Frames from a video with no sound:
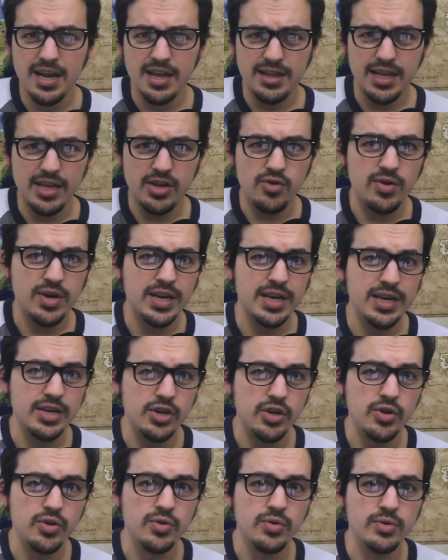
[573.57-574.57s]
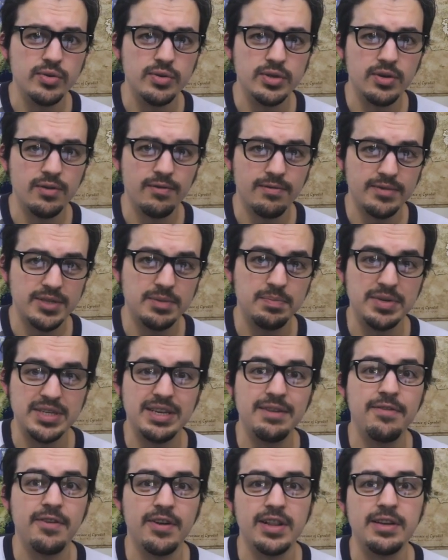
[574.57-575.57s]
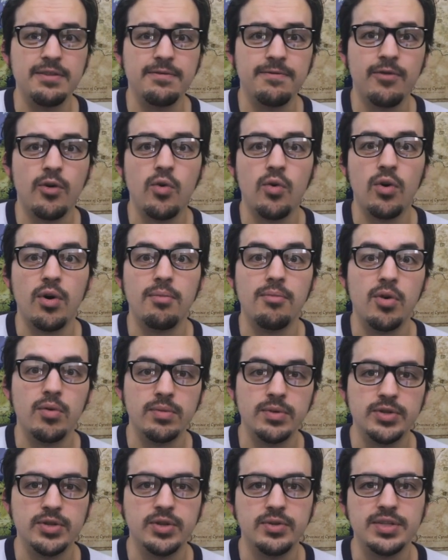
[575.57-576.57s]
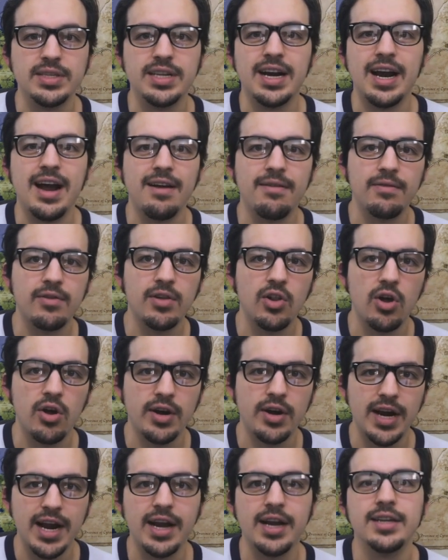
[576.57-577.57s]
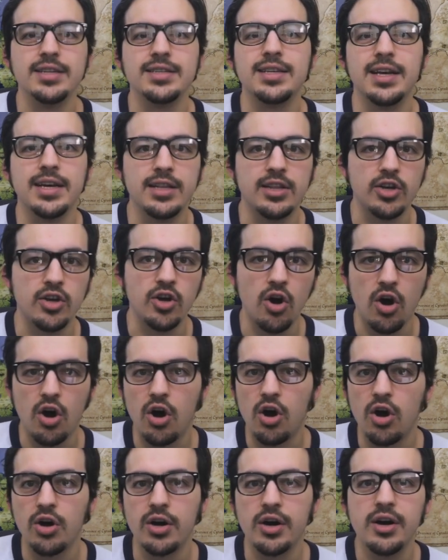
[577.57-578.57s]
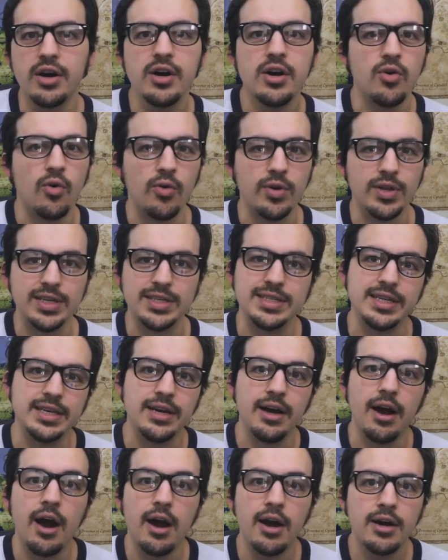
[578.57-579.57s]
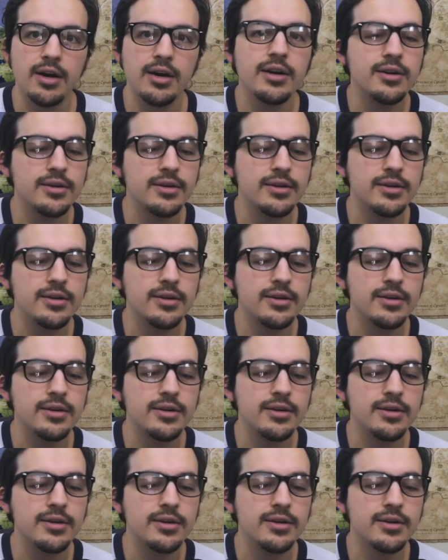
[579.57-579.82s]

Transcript: that you can use specifically for mobile suits that have clawed hands, like the GOG or the Zegok.